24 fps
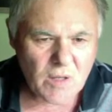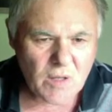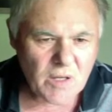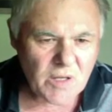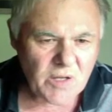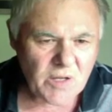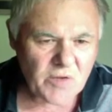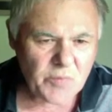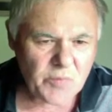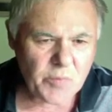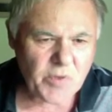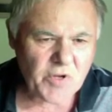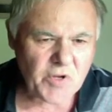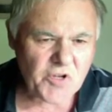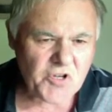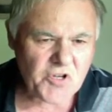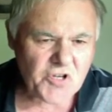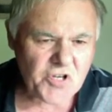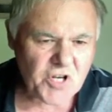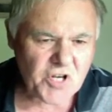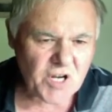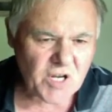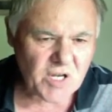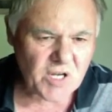Gives me a
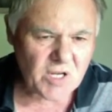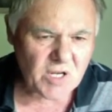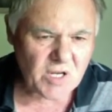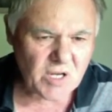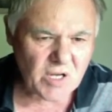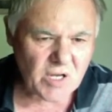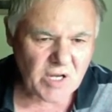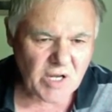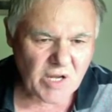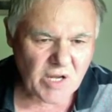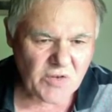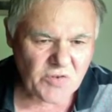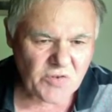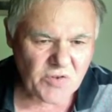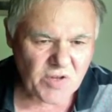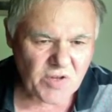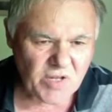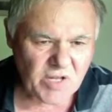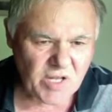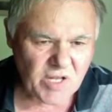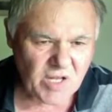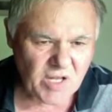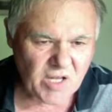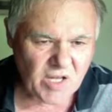check. Okay, so the
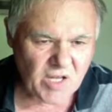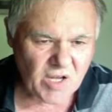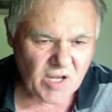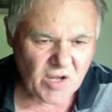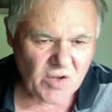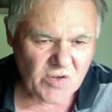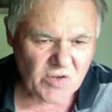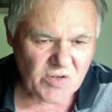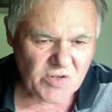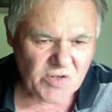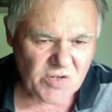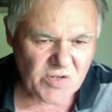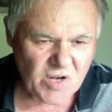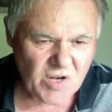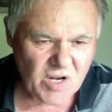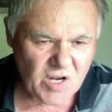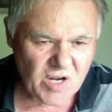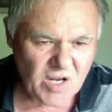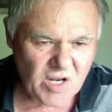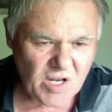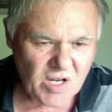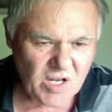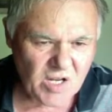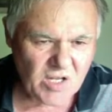king goes
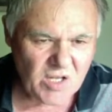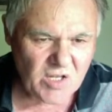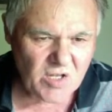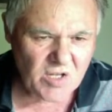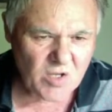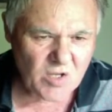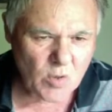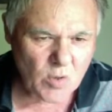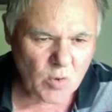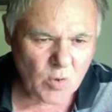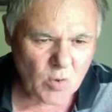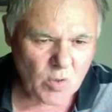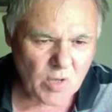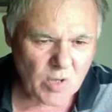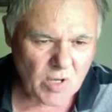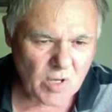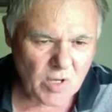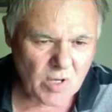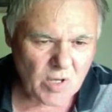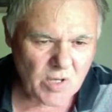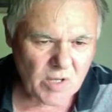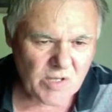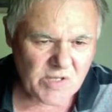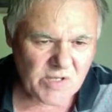in the corner.
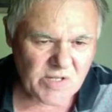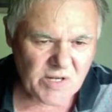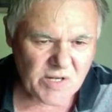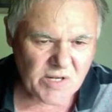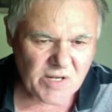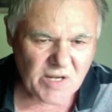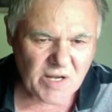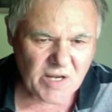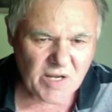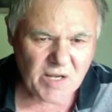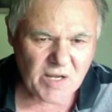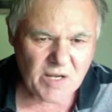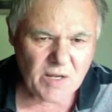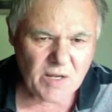It's okay.